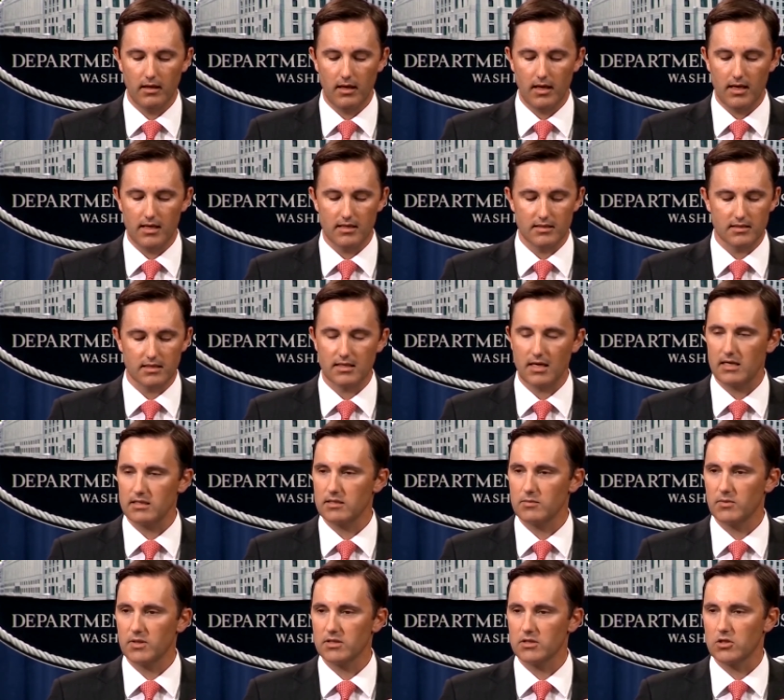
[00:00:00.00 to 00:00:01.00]
and is a
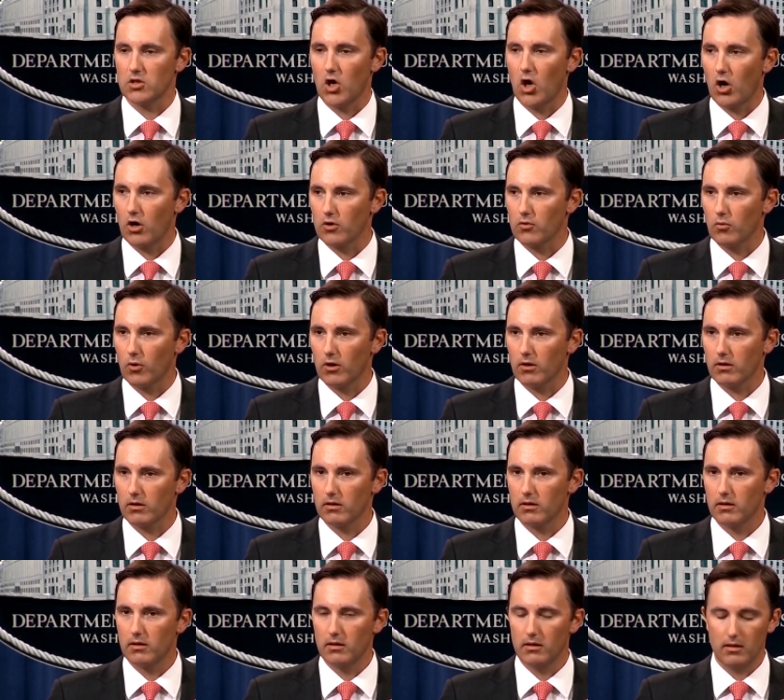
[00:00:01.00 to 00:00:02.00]
testament to the hard work
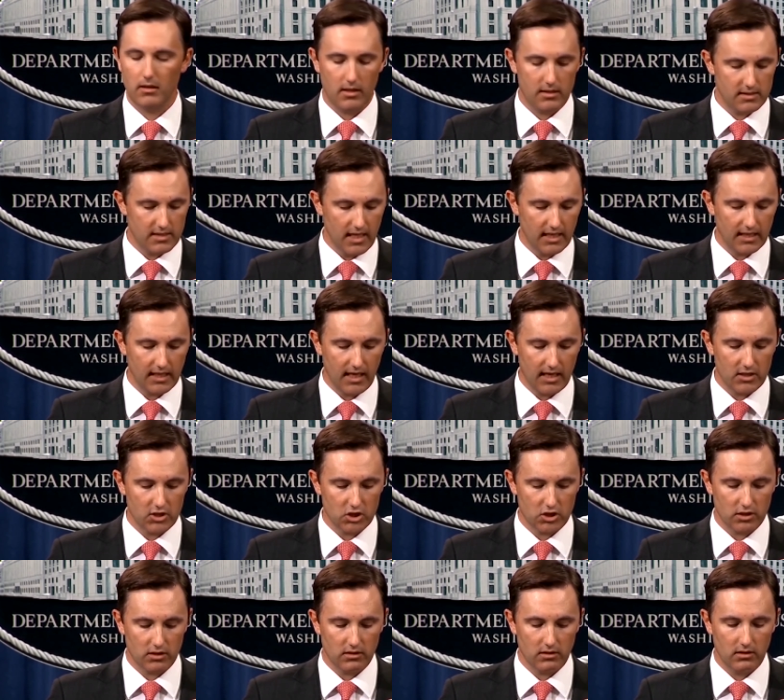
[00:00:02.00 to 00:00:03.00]
and
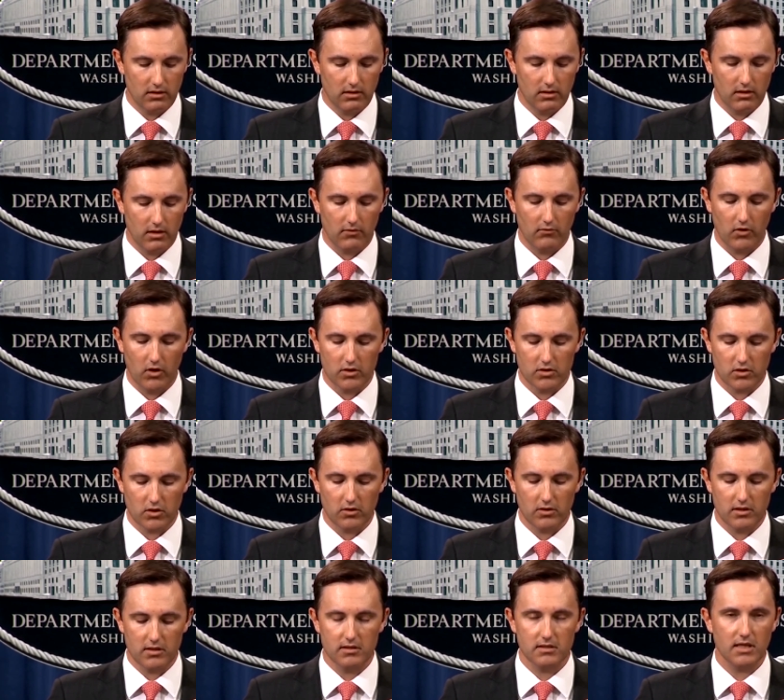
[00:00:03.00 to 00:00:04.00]
dedication of our
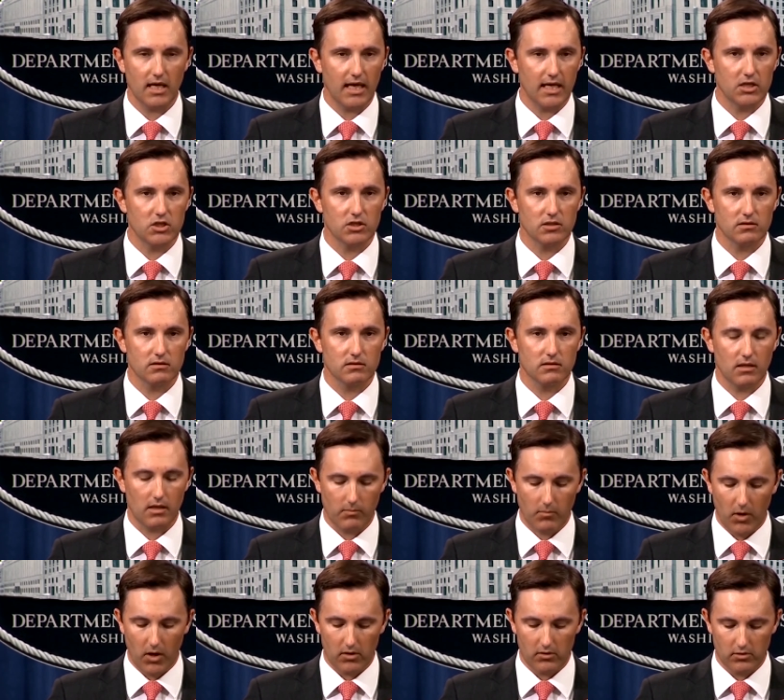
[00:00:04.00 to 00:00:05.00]
attorneys, agents, and
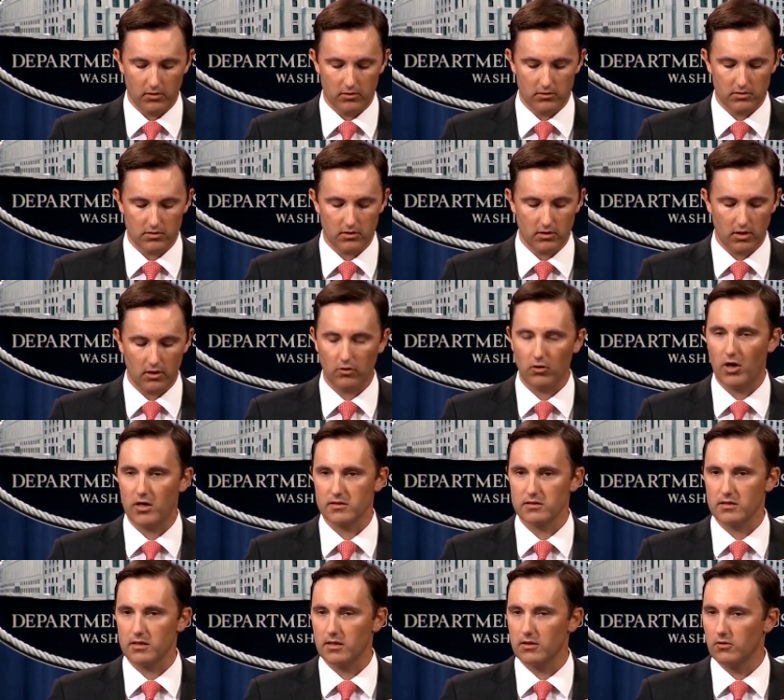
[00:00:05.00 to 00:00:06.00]
partners across
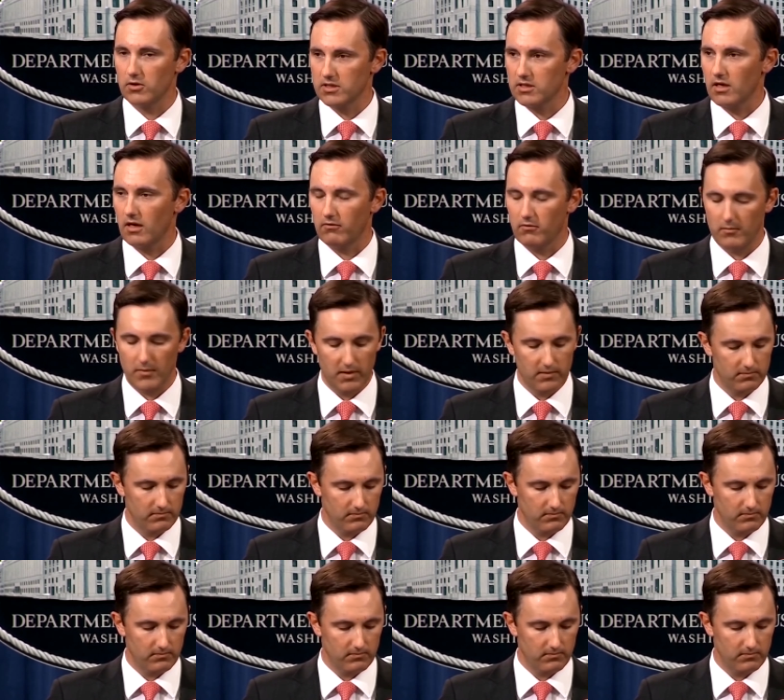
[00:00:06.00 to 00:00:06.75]
the U S government.